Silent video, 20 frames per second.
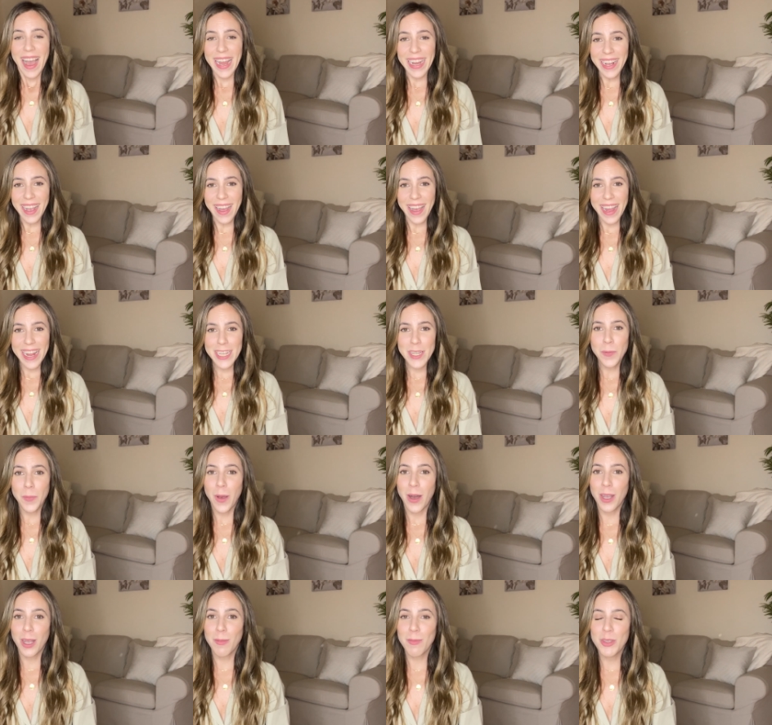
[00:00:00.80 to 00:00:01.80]
guys,
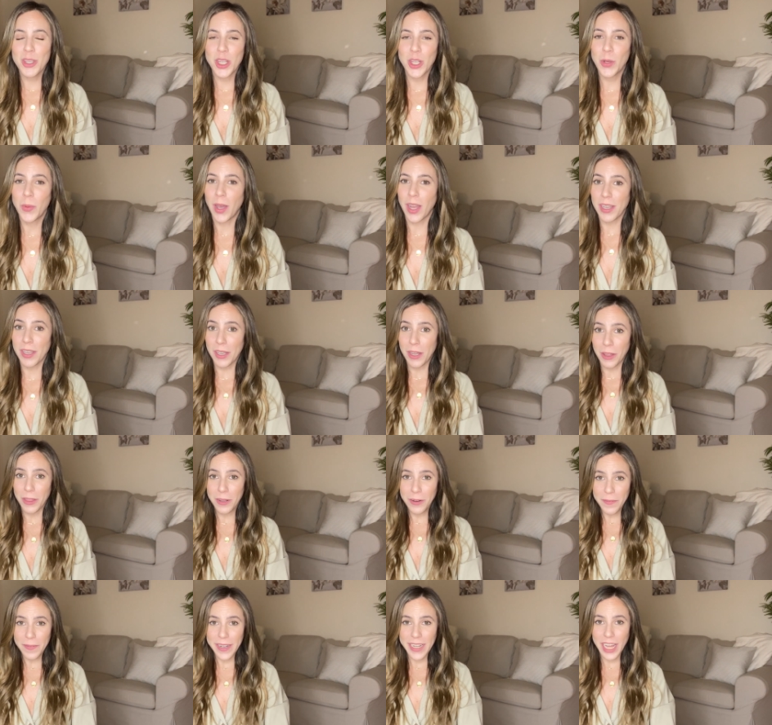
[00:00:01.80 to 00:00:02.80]
welcome to
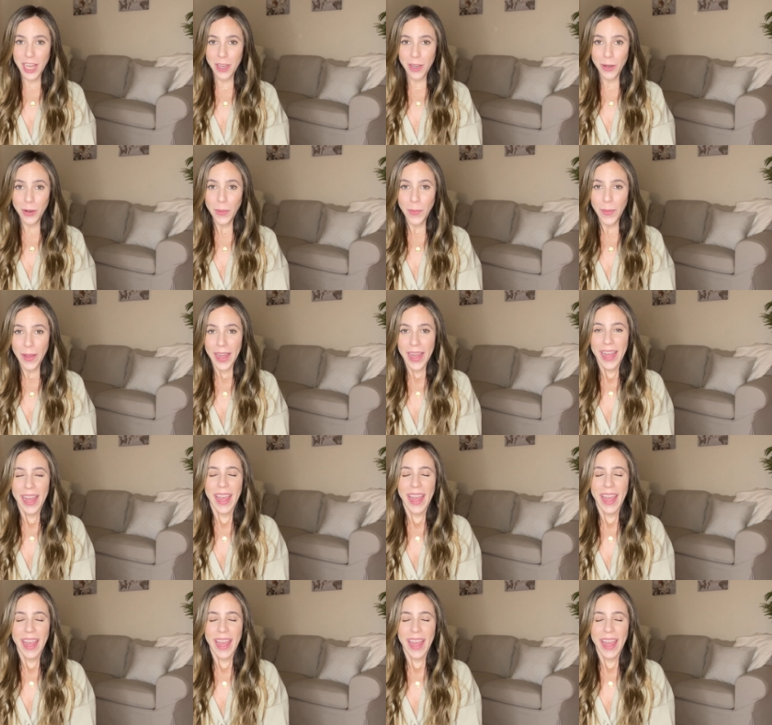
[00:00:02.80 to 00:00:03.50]
another video.